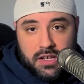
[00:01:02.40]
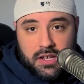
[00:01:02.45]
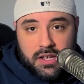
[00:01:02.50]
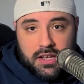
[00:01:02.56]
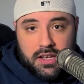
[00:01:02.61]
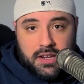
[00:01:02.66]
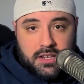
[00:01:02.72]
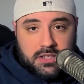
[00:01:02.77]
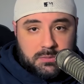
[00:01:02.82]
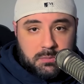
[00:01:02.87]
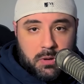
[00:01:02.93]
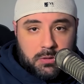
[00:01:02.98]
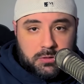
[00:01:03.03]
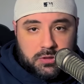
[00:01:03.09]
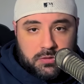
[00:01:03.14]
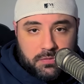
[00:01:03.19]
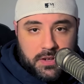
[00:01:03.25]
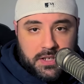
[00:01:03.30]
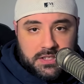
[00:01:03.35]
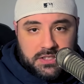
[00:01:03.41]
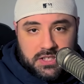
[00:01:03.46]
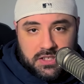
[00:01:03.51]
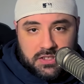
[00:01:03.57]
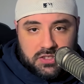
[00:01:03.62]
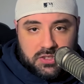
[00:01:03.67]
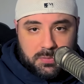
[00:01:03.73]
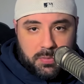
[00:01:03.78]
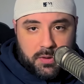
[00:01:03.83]
in his most
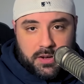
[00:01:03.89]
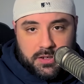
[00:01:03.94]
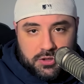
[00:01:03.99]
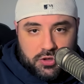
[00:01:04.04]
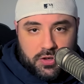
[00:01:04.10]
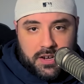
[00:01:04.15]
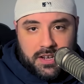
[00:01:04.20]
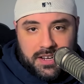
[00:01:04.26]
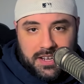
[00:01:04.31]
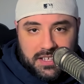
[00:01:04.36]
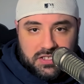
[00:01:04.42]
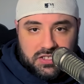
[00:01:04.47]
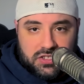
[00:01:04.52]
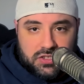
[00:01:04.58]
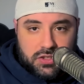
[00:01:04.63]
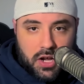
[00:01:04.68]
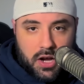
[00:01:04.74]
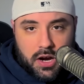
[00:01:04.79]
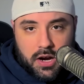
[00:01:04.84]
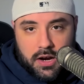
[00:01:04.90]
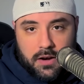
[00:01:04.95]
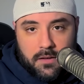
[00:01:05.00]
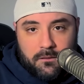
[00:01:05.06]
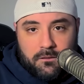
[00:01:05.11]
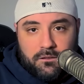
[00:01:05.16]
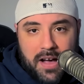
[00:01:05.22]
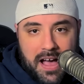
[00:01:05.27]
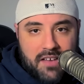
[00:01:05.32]
recent spring training start,
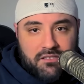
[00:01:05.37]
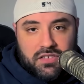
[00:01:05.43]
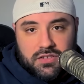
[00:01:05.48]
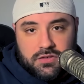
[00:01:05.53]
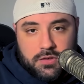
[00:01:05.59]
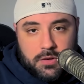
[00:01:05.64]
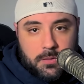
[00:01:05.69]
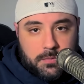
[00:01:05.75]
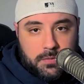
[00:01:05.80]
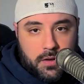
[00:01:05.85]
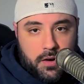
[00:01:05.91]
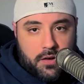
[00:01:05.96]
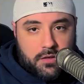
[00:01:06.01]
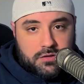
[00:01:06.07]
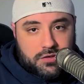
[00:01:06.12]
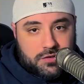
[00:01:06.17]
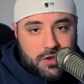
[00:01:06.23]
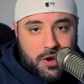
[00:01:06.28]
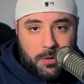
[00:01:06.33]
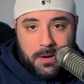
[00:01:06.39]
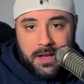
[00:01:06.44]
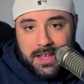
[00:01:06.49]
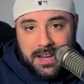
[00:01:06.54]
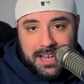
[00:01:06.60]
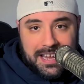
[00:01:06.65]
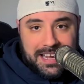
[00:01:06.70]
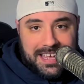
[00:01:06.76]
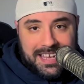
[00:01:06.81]
5 2/3, no hit
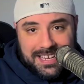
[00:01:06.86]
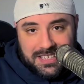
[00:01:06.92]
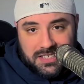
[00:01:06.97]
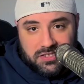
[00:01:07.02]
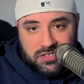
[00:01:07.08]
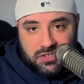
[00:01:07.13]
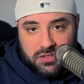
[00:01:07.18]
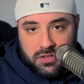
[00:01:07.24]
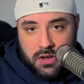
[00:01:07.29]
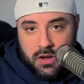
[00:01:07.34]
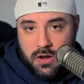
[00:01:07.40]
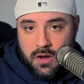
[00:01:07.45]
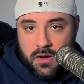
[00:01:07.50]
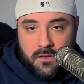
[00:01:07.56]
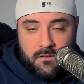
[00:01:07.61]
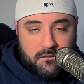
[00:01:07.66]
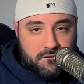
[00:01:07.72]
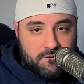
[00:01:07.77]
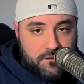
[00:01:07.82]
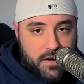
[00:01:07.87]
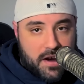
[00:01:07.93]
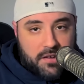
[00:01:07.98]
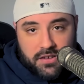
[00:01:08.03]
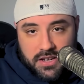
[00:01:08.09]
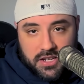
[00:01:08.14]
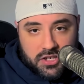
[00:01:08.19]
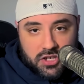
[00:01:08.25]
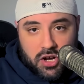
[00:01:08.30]
innings,
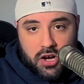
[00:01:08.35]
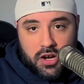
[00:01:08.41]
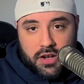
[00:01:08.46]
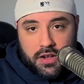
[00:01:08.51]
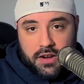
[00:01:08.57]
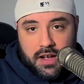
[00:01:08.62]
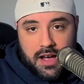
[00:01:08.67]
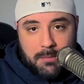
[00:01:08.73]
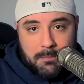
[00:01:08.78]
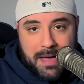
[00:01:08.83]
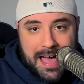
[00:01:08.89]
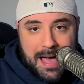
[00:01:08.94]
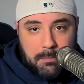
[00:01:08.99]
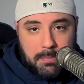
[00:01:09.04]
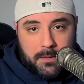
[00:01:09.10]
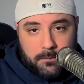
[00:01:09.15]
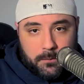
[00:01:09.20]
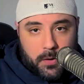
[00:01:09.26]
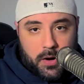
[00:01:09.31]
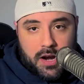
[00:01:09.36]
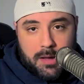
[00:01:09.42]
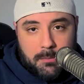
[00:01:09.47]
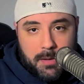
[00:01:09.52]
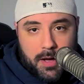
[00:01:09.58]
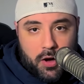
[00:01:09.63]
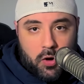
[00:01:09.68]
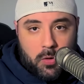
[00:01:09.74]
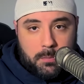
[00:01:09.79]
very good. I'm happy for him.
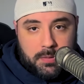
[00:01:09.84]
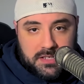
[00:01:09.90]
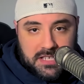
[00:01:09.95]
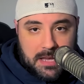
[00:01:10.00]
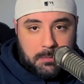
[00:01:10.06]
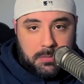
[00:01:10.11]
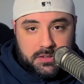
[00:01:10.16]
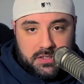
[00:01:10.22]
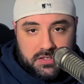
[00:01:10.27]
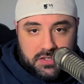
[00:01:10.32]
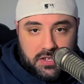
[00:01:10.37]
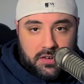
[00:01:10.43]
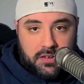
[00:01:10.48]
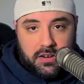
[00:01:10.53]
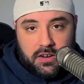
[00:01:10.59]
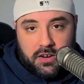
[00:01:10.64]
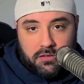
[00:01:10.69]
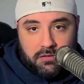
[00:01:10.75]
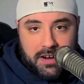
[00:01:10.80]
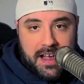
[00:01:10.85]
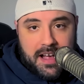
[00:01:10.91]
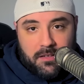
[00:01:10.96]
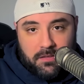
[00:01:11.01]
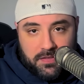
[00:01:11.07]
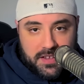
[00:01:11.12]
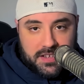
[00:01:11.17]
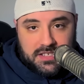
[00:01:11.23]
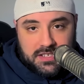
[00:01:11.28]
I hope he's able to turn it
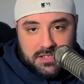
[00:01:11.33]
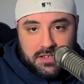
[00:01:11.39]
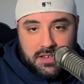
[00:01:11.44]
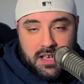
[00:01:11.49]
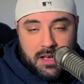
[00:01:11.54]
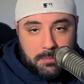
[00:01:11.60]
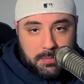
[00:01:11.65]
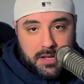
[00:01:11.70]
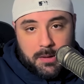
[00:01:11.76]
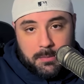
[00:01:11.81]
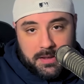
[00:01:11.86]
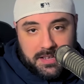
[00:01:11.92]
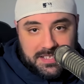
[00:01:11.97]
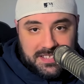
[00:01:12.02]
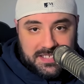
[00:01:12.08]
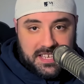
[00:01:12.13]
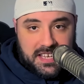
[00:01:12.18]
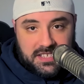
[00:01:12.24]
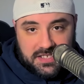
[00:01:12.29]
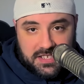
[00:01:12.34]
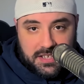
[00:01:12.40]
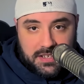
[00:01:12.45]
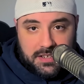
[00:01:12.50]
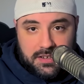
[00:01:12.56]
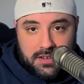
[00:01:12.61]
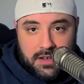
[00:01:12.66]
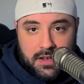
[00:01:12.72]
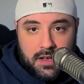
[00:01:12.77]
around this upcoming
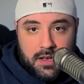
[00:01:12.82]
season,